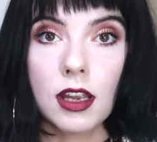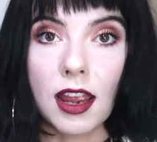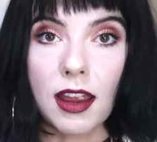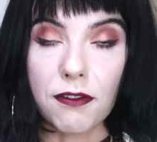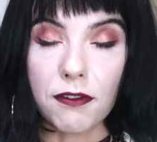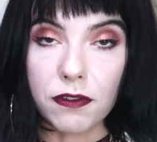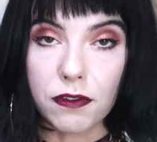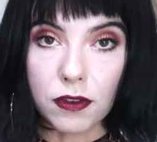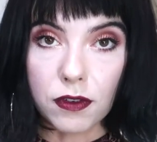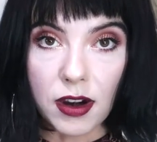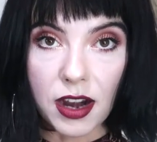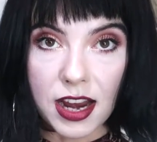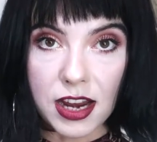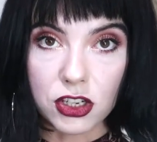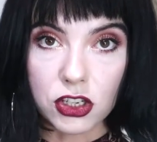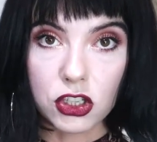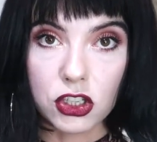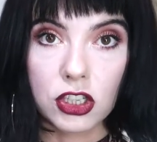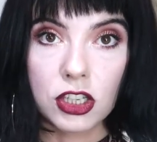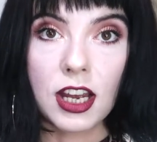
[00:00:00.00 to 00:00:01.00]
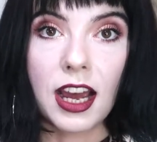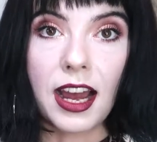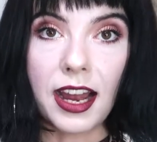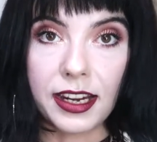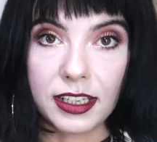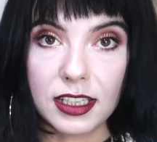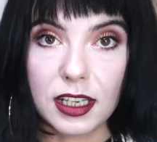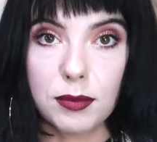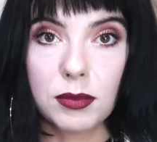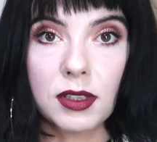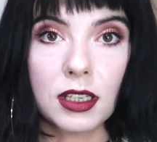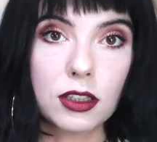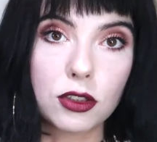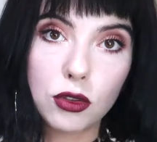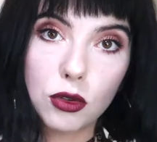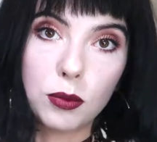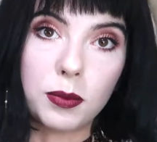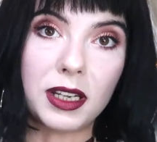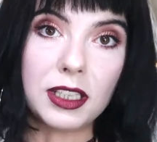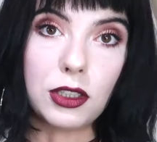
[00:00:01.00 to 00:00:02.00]
a fresh item that
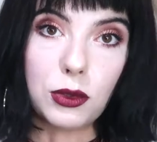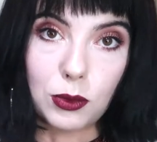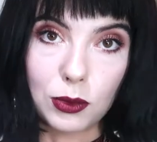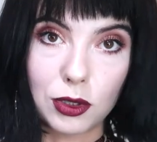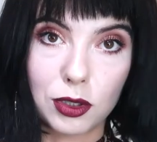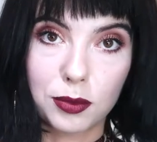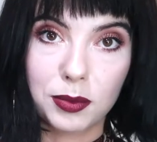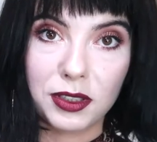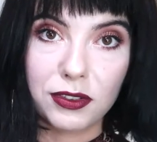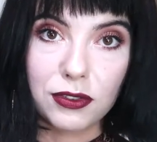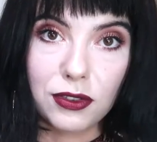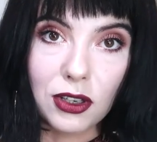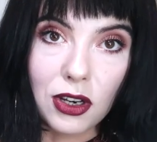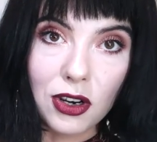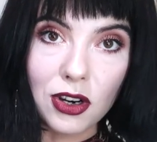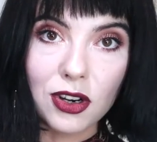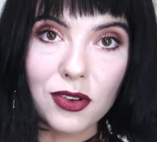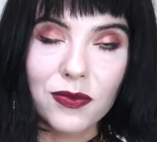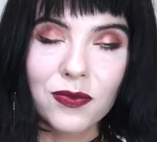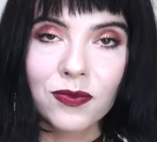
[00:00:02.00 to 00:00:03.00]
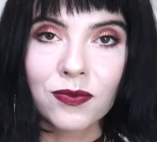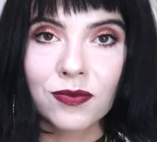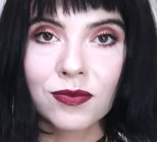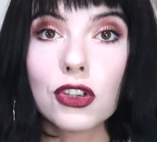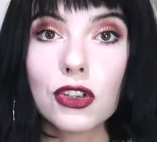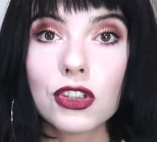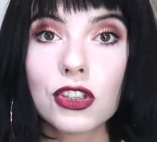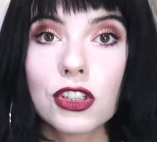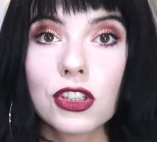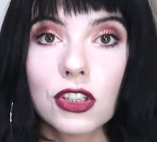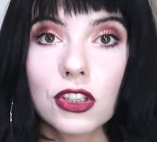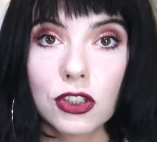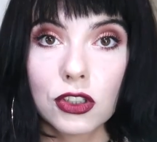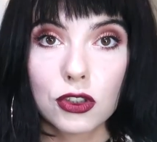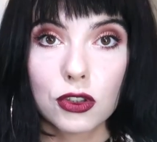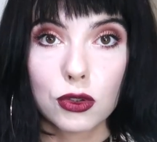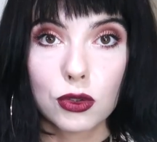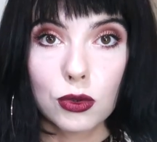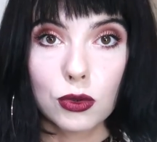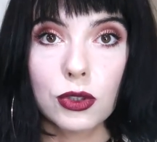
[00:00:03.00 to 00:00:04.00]
nobody wore before, just
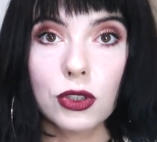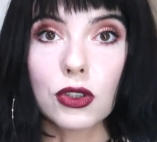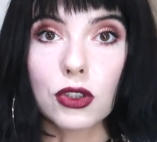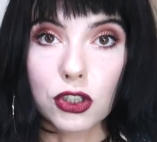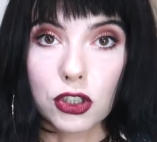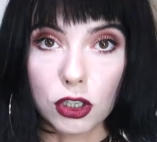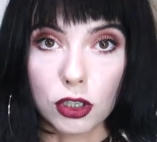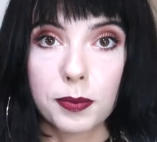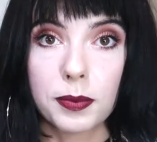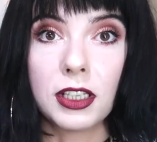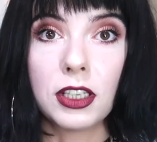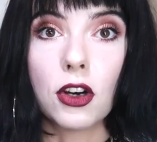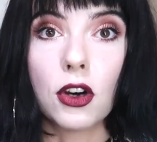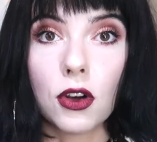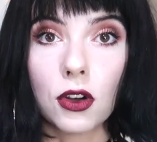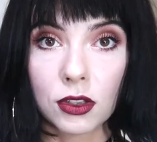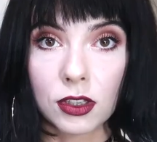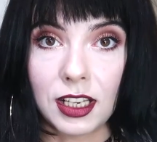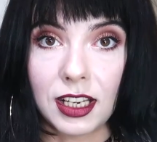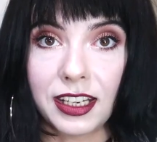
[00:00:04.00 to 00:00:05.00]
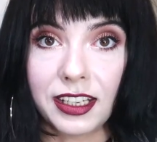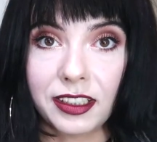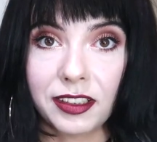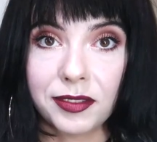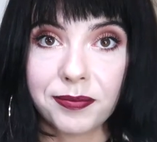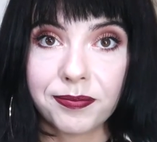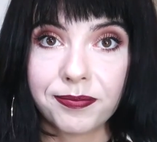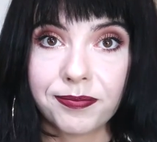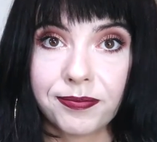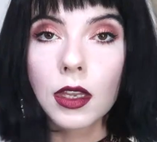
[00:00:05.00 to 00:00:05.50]
do your shopping online.